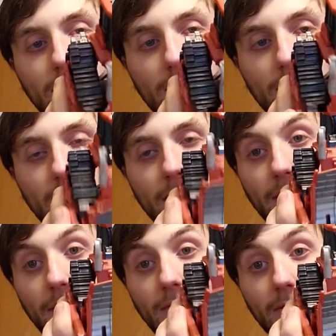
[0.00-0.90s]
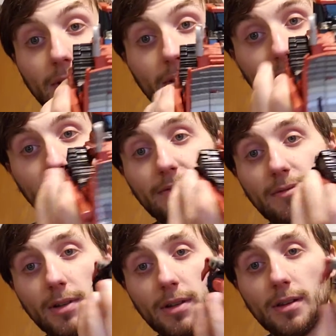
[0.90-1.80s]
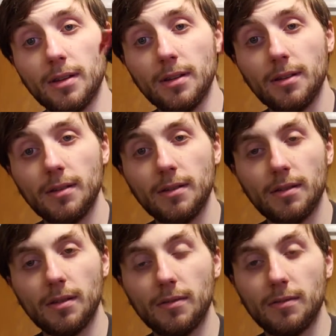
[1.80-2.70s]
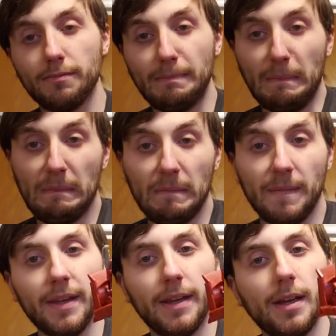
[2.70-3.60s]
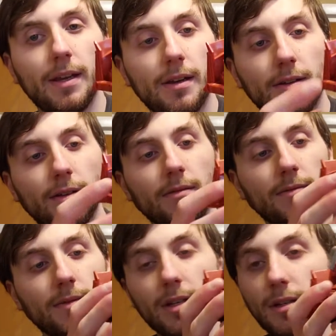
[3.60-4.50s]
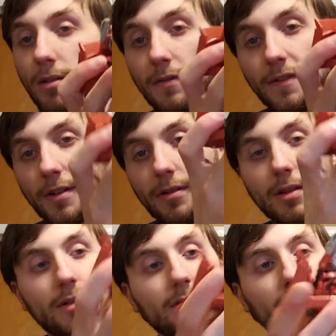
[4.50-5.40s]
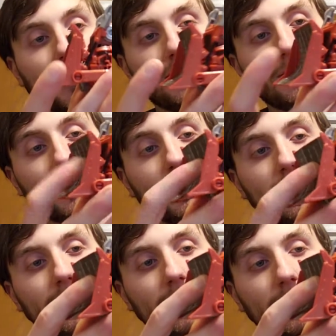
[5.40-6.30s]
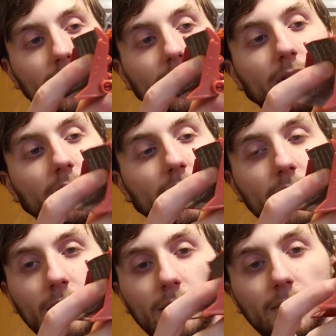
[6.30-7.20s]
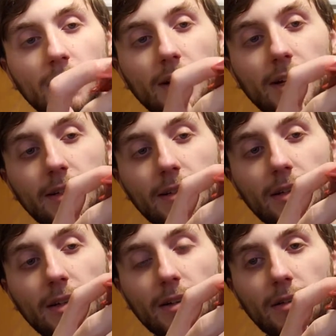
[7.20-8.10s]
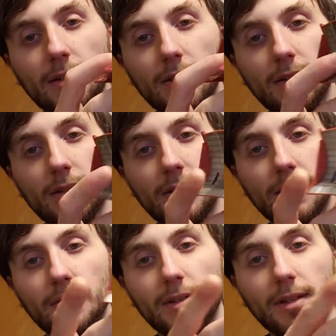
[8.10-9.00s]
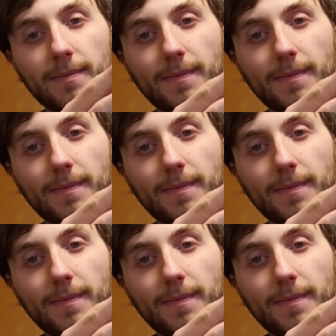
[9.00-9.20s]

trying to achieve with this, so. You know, it could have turned out a lot worse, and I'm glad it didn't. So yeah.